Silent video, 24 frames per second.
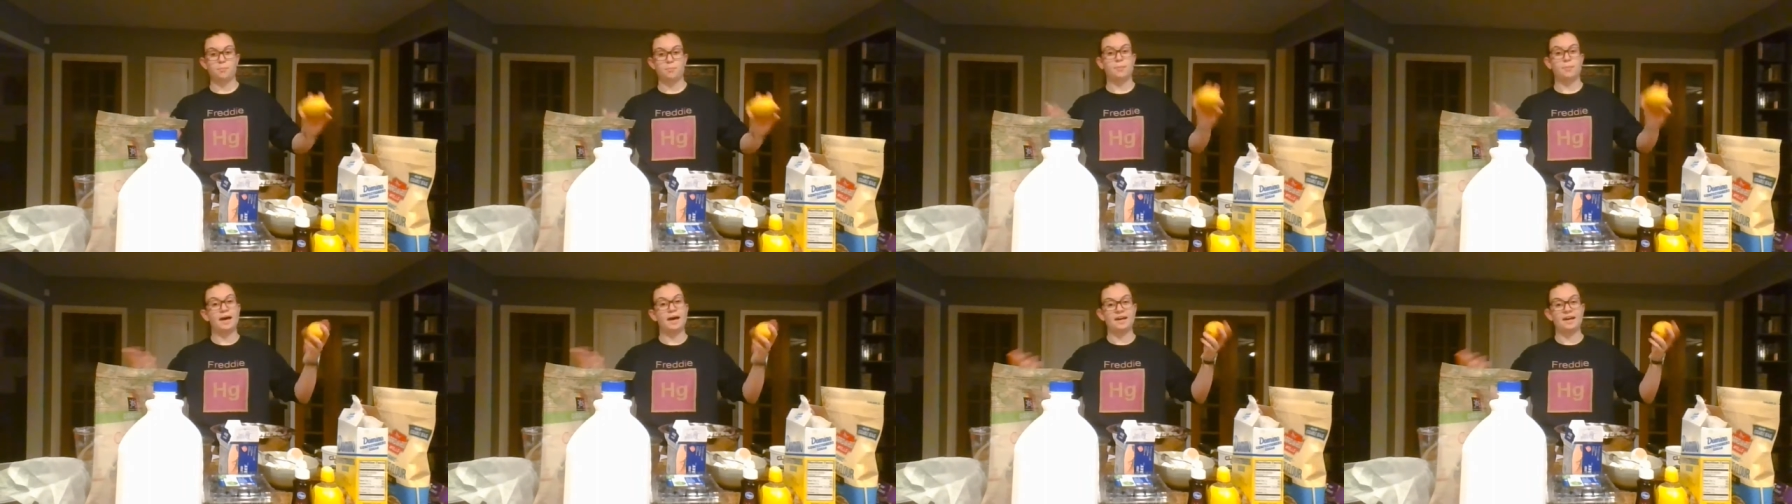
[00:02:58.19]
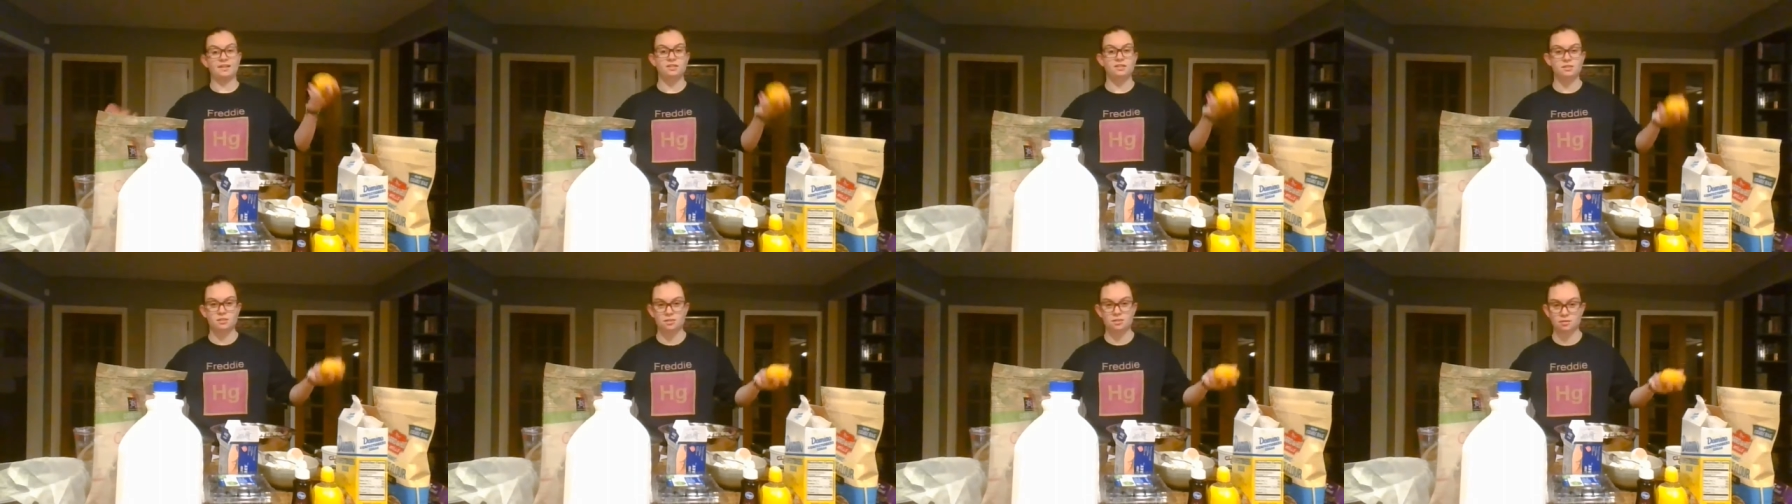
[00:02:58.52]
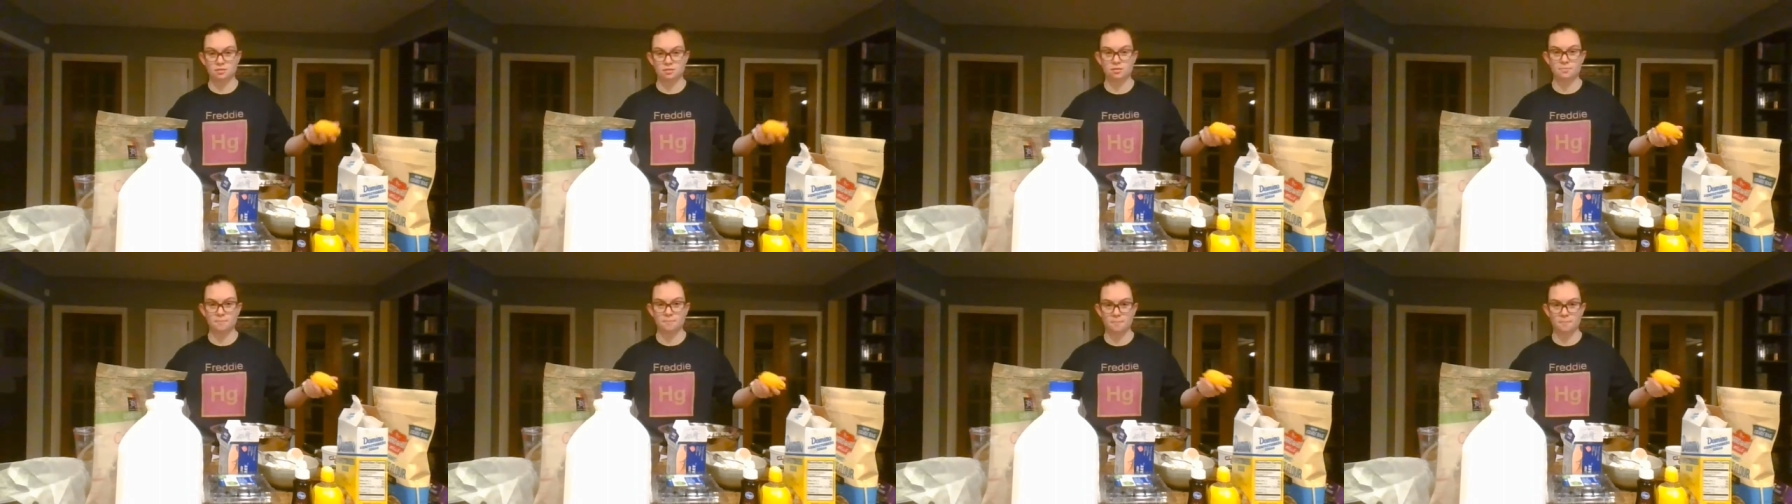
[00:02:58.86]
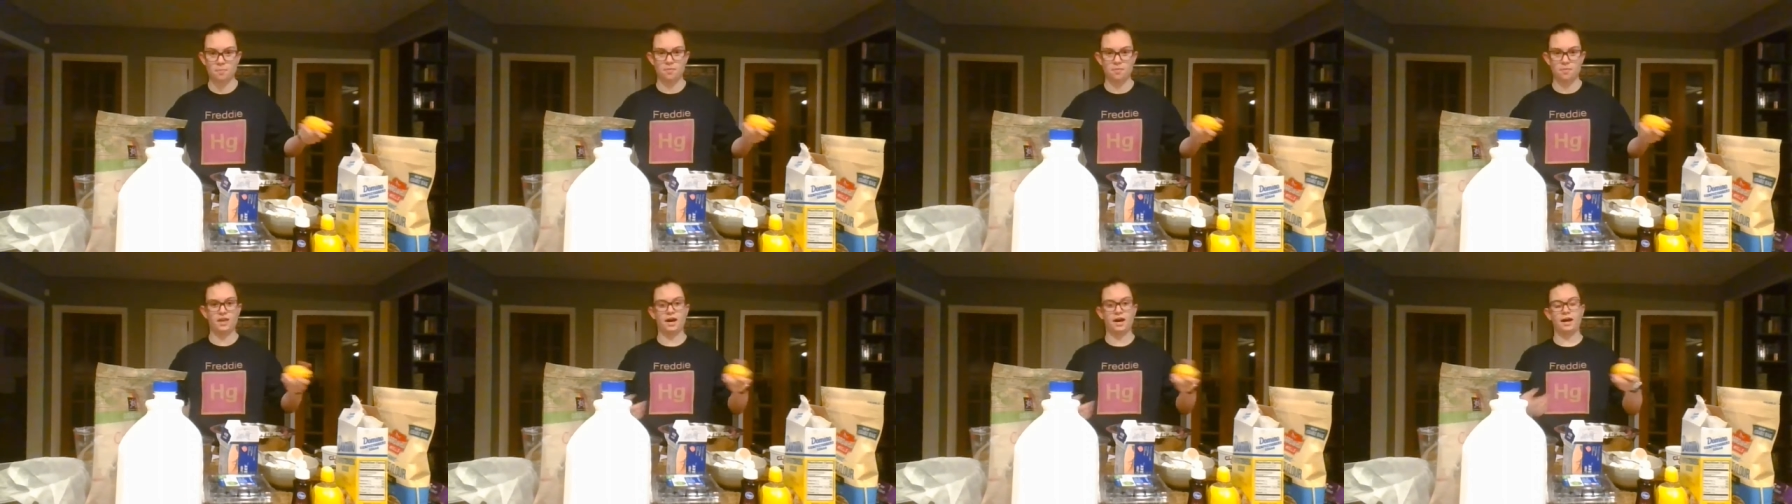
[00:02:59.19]
pests
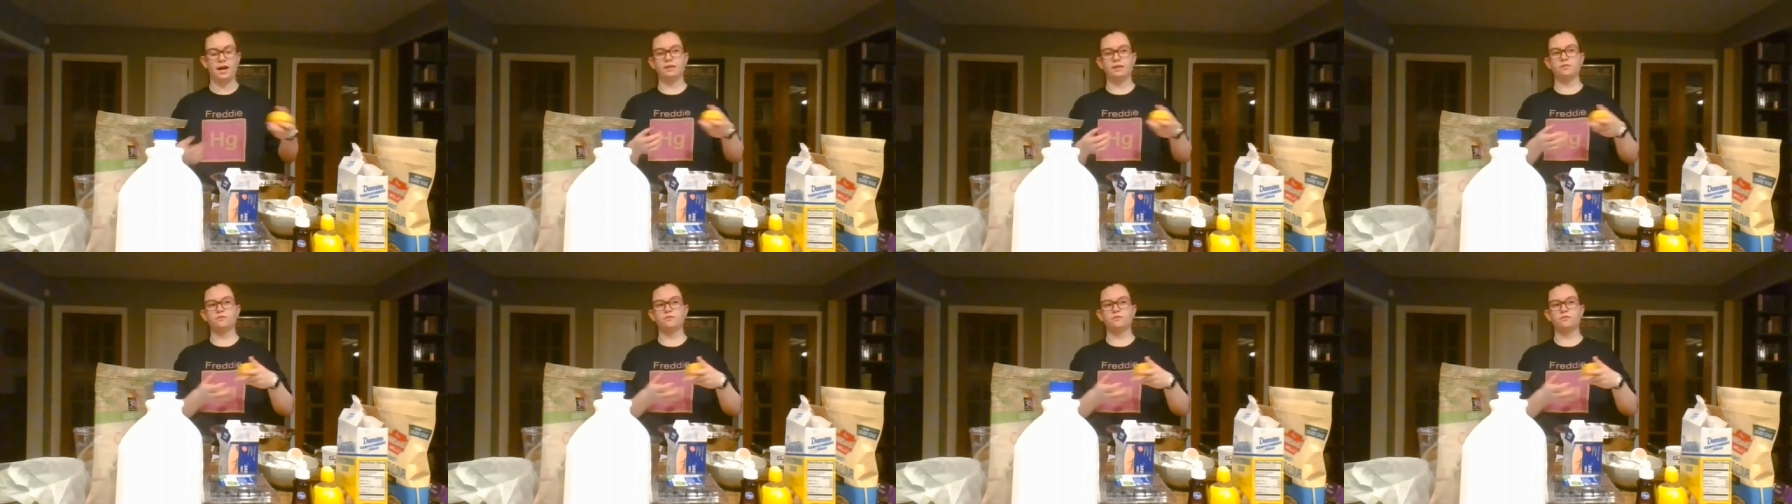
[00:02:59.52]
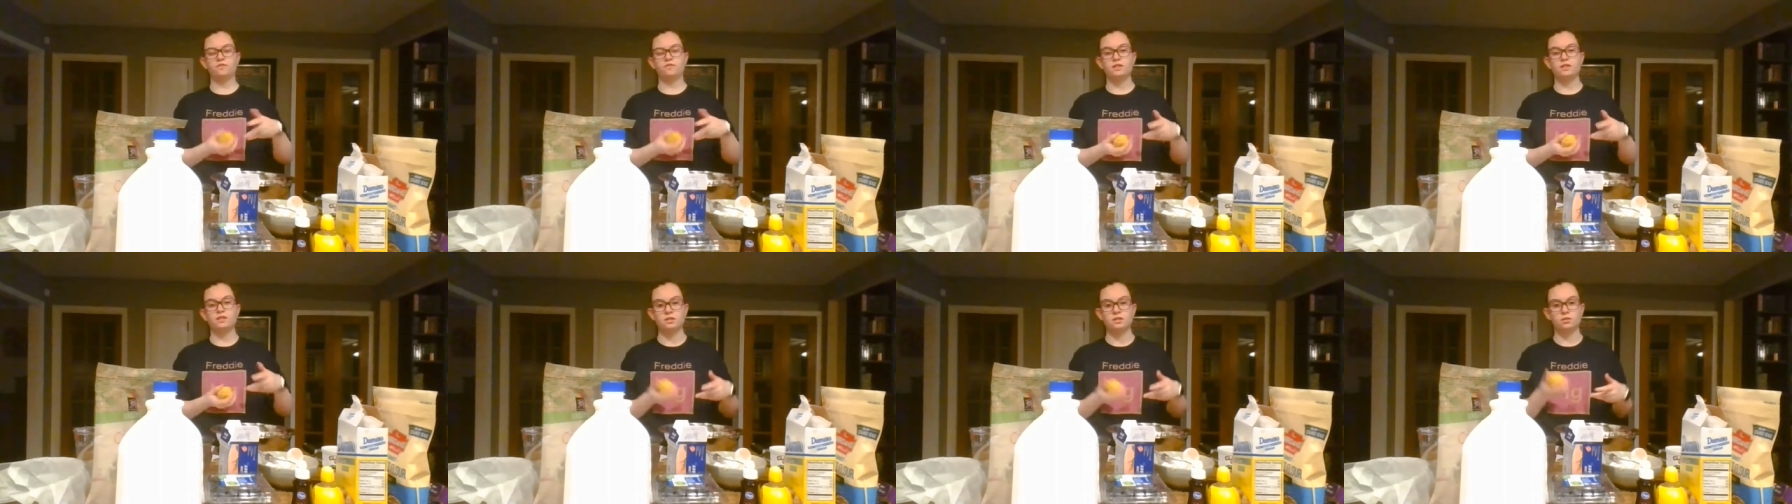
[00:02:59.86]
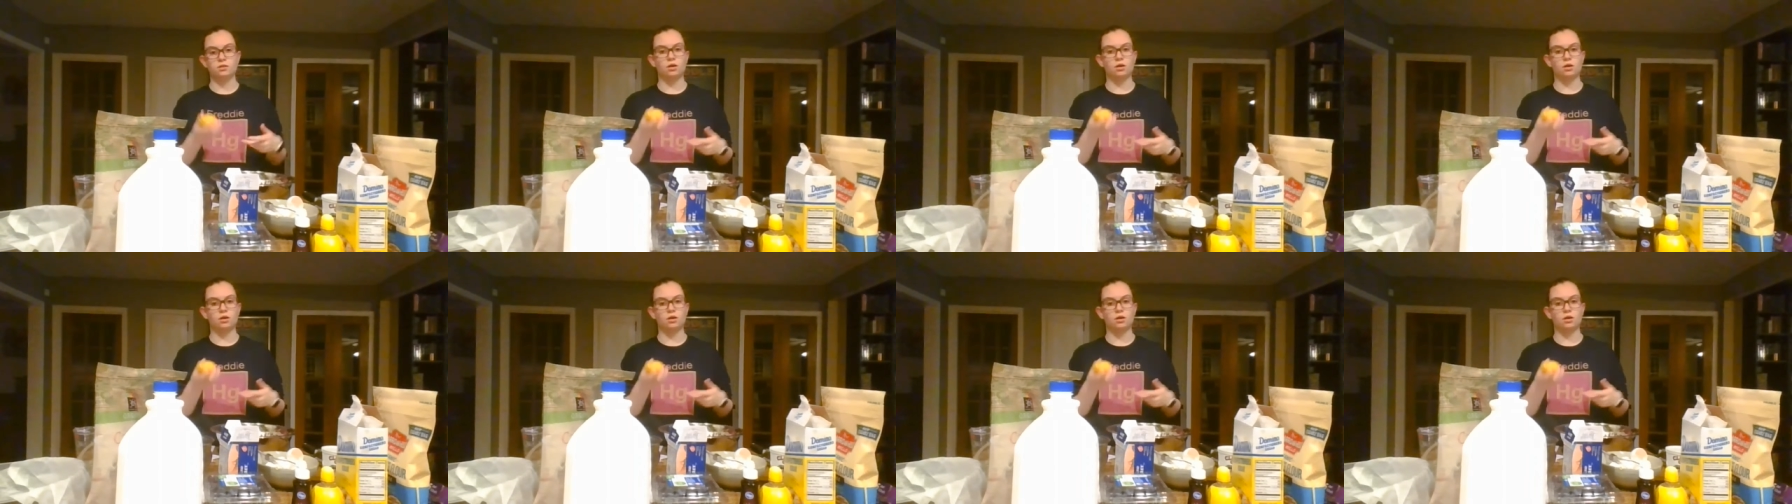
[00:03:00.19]
that feed